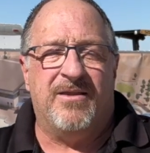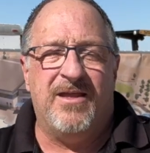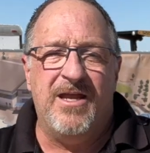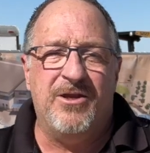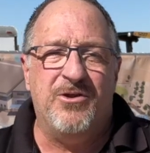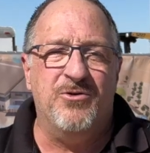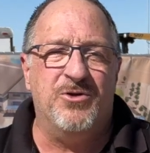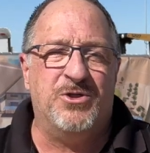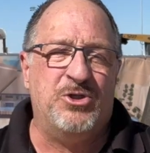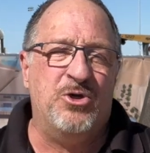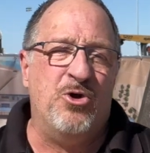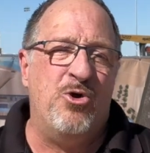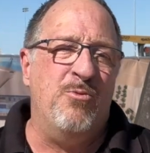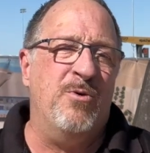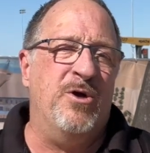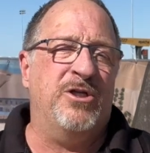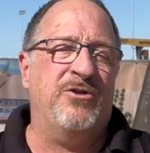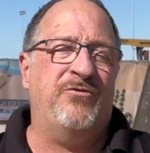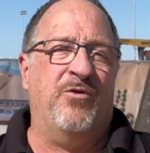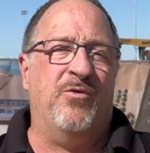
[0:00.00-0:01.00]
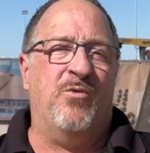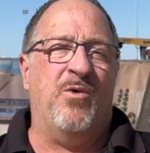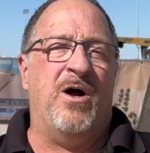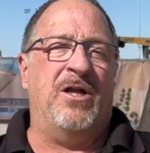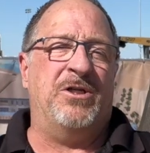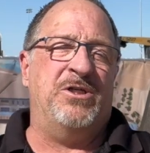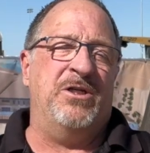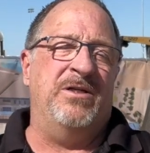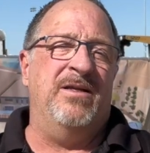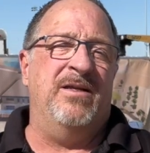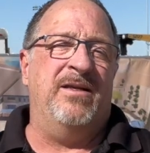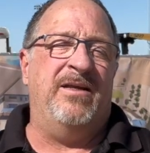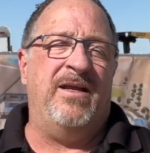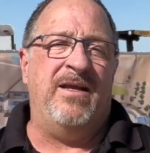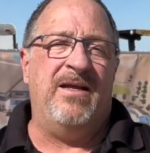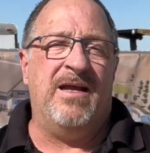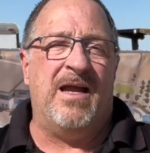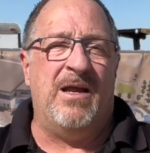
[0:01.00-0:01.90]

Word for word: Thank you so much for watching today.